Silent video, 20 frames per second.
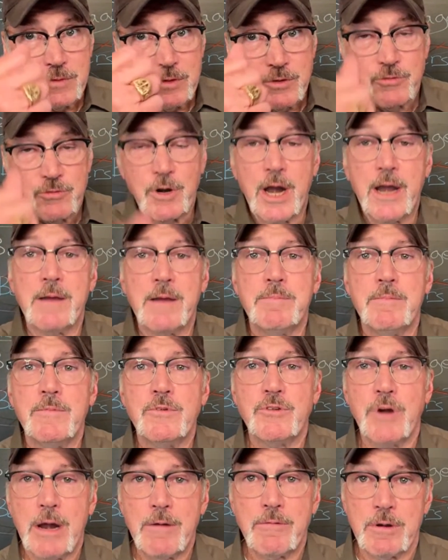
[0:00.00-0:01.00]
try
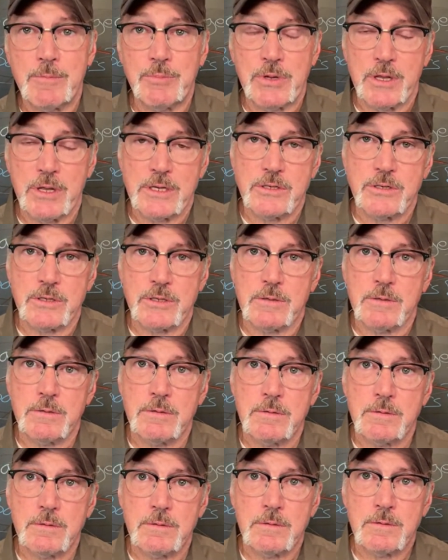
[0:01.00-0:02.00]
replacing
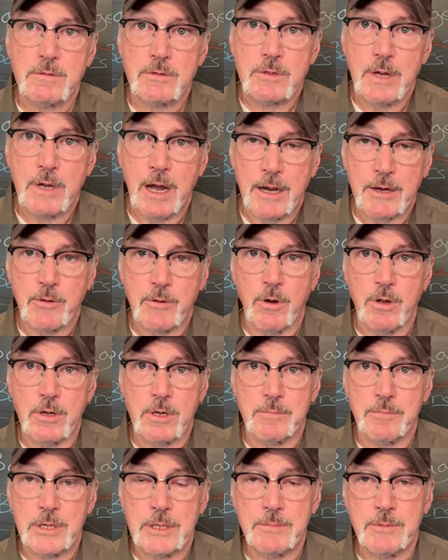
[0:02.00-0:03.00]
high
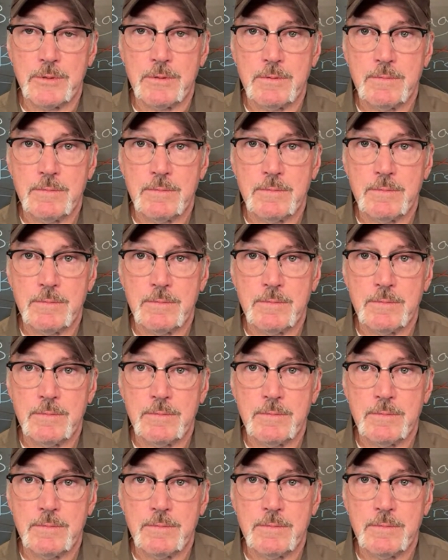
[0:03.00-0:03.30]
quality people.